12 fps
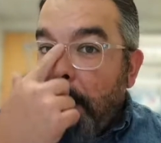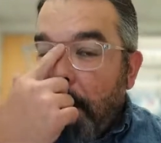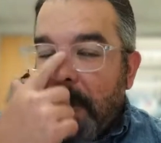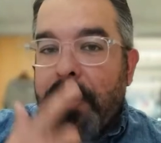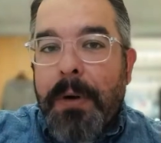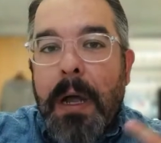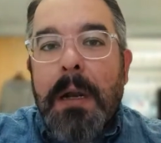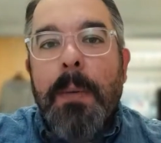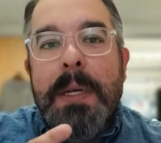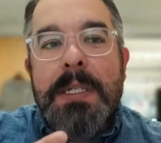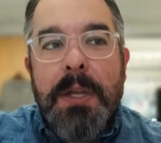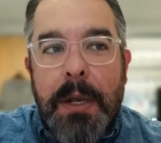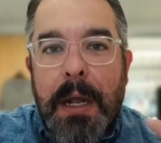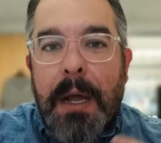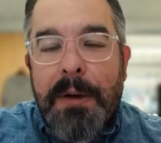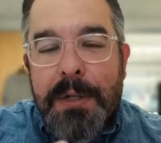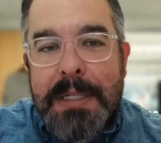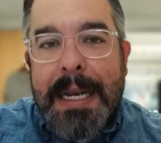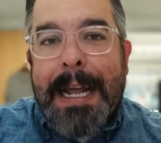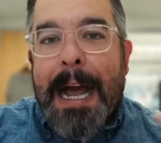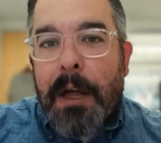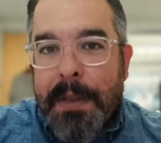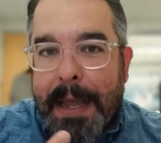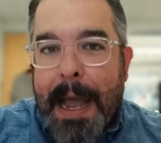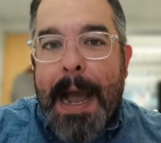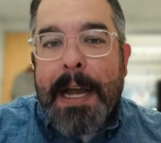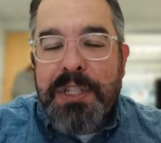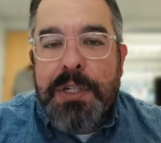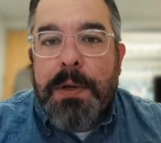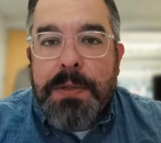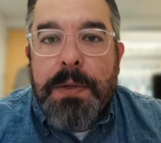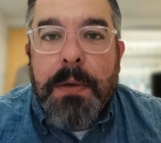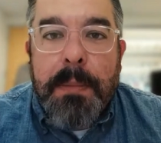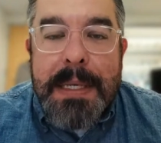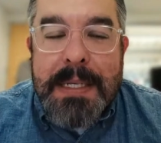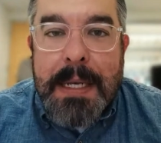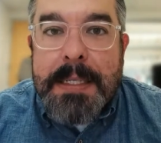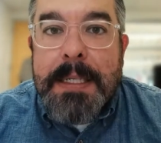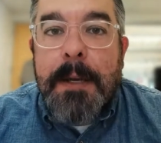but they're not always good at understanding how the cash goes through the business.